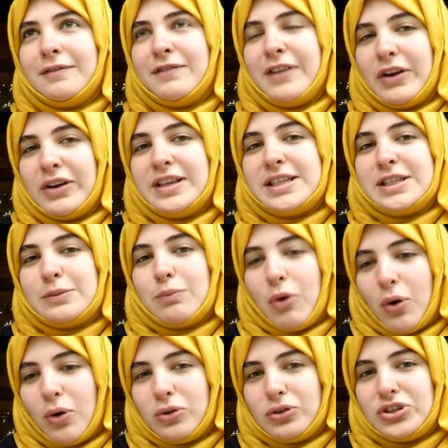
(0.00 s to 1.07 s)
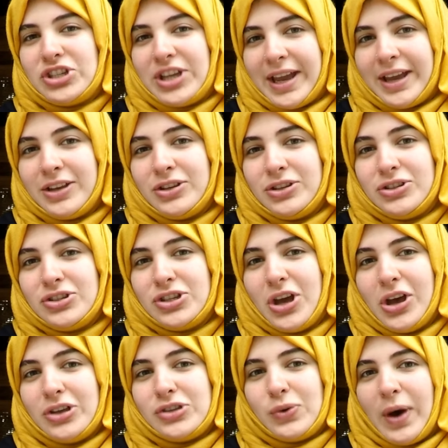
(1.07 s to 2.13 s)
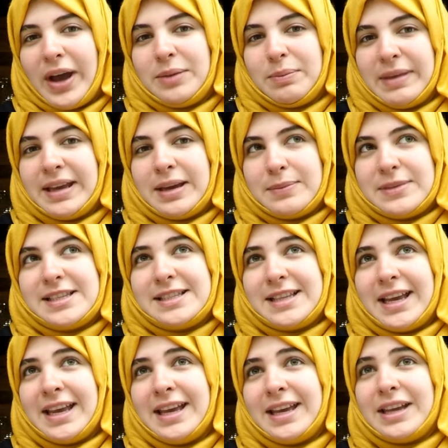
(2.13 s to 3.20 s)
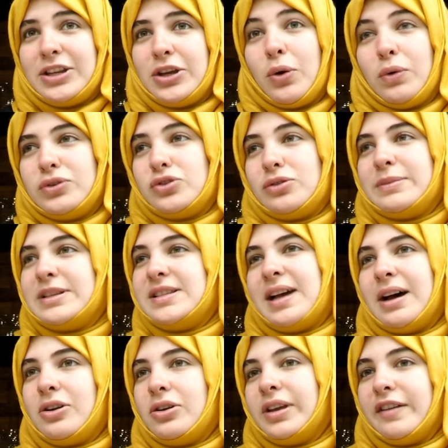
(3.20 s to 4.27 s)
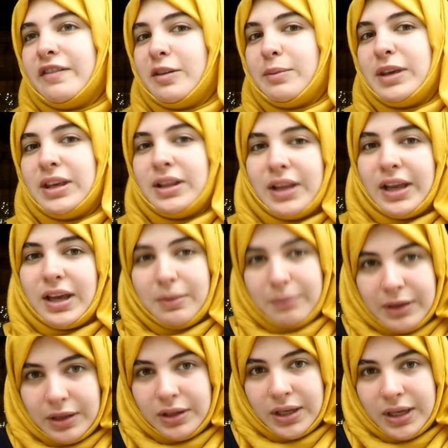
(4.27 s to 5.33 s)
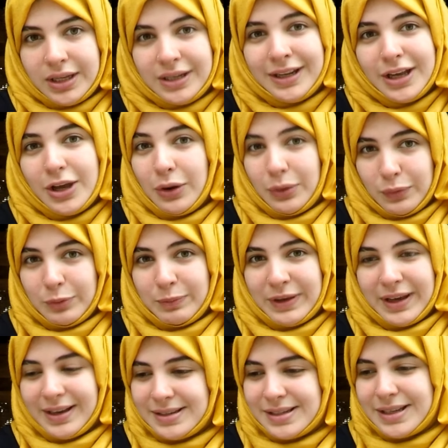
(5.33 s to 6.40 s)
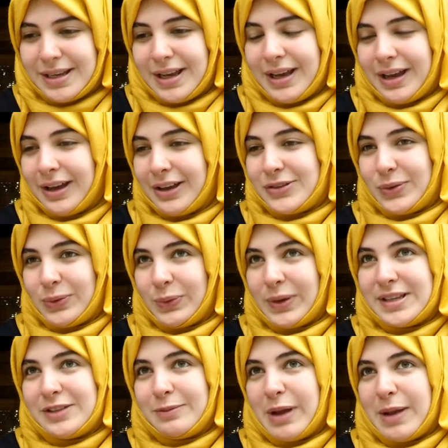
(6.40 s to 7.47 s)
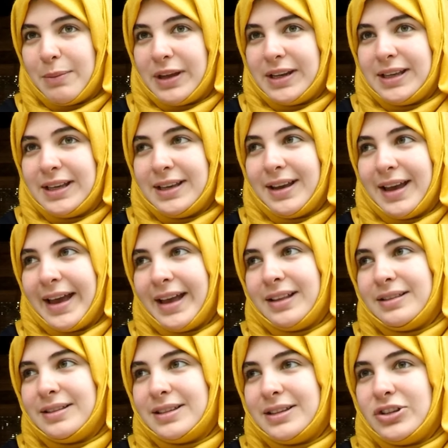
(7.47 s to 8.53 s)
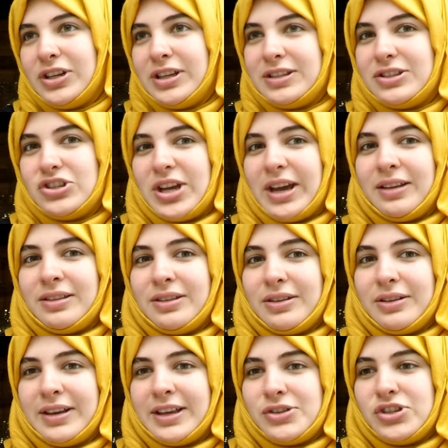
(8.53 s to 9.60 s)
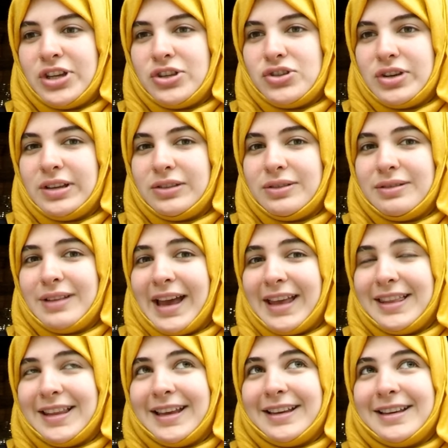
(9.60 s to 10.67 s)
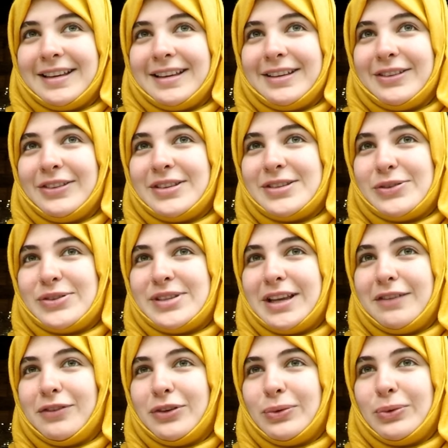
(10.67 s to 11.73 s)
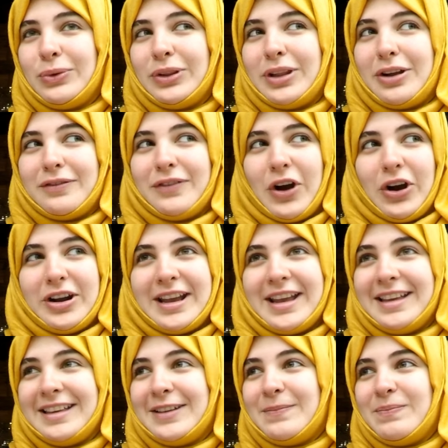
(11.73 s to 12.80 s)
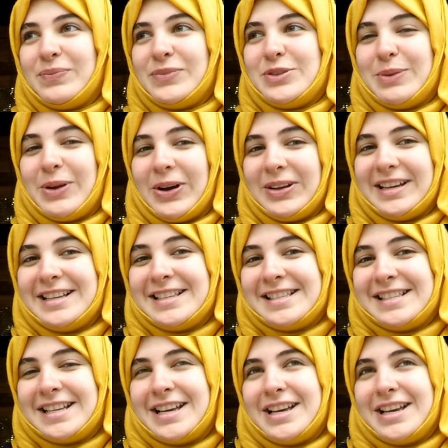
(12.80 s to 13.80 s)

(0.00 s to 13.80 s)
very small change so I'd make a mistake and he also missed out on giving me like a million rupees, uh, so the rest of my money and you need to check the exchange rate I think this will save you a lot of heartache, to be honest.